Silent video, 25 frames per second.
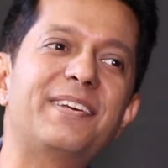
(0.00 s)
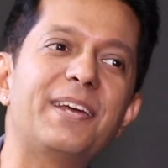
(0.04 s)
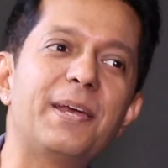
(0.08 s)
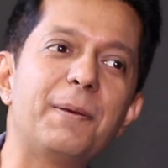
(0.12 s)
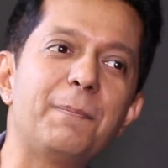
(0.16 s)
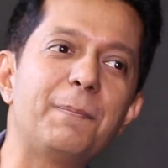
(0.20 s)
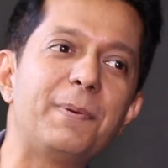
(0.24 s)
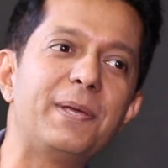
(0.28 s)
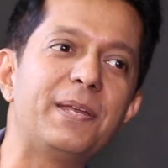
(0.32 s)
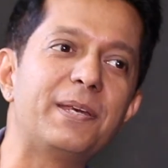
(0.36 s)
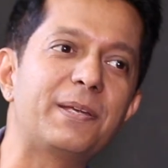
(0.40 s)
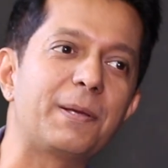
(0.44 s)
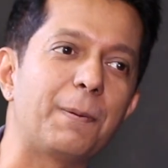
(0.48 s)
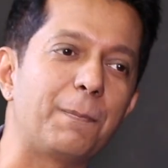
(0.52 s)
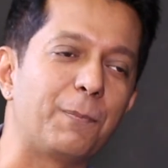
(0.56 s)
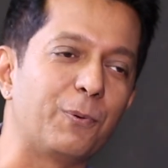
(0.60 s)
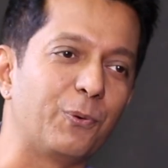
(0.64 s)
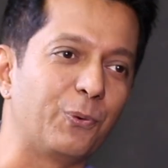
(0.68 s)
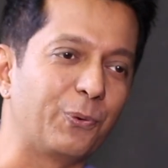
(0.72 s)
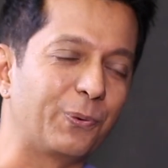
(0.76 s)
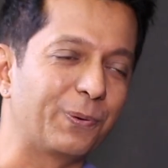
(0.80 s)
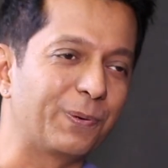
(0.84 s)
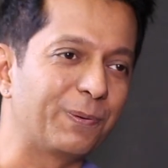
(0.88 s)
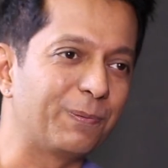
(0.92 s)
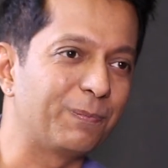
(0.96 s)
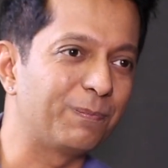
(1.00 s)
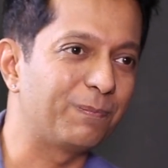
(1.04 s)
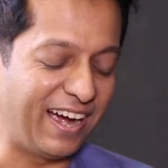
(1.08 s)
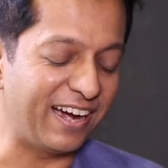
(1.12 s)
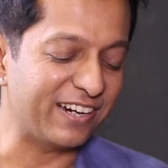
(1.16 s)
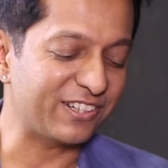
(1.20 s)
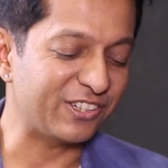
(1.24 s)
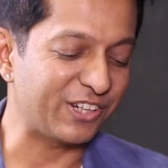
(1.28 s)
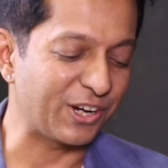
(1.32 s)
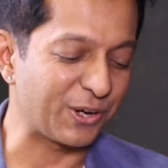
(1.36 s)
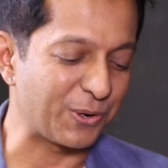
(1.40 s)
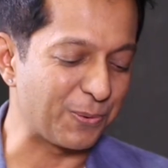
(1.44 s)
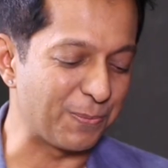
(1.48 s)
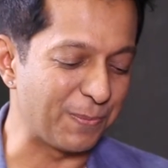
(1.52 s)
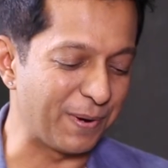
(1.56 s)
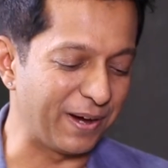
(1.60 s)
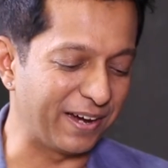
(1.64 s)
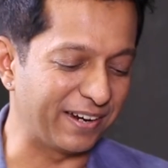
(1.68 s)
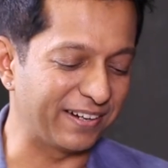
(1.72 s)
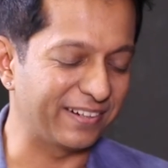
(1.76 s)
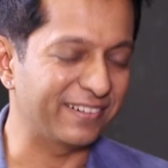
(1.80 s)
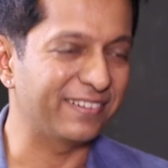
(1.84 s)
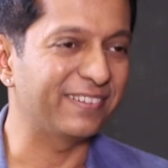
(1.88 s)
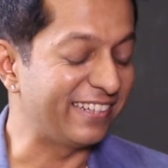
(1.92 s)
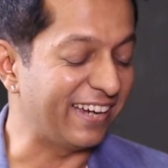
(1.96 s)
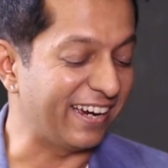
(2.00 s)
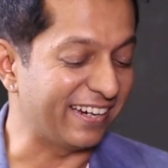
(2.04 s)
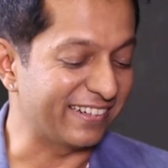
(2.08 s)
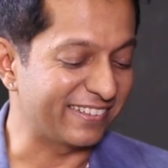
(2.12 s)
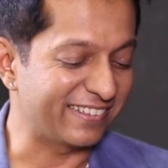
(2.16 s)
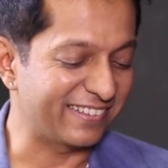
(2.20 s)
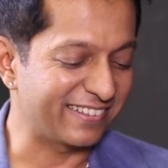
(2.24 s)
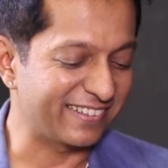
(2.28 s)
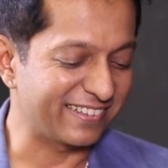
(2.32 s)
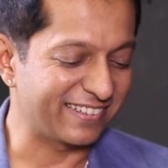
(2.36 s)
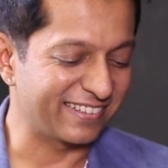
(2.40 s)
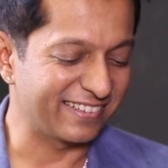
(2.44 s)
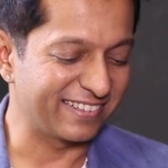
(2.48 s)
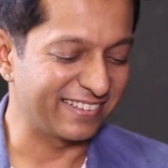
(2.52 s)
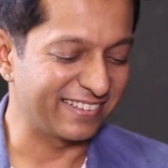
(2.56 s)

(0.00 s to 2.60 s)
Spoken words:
Ranbir Kapoor, Akshay Kumar, Yash.